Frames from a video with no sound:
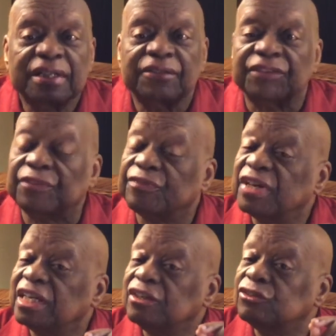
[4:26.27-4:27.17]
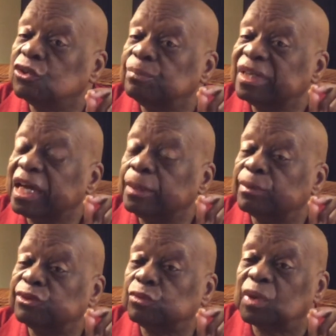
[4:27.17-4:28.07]
the things you'll be able
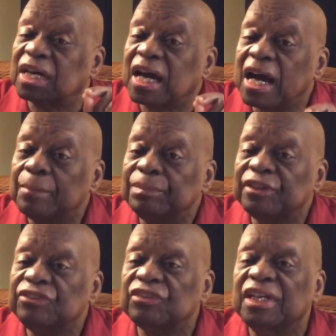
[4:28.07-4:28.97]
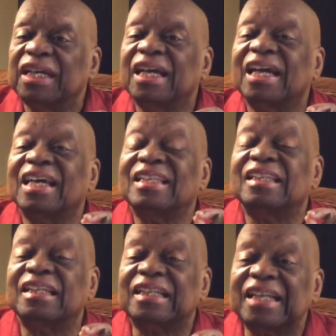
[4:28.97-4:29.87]
to accomplish, and
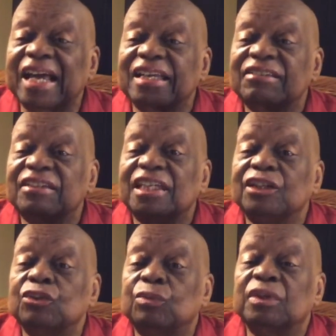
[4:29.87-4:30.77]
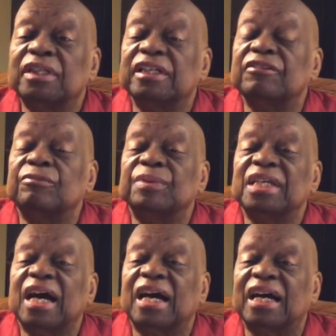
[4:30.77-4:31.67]
the legacy you will leave
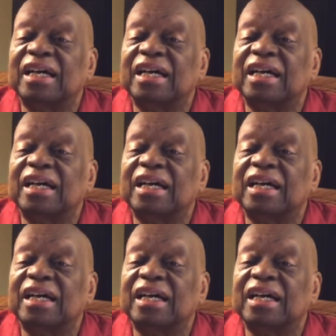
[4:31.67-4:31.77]
behind.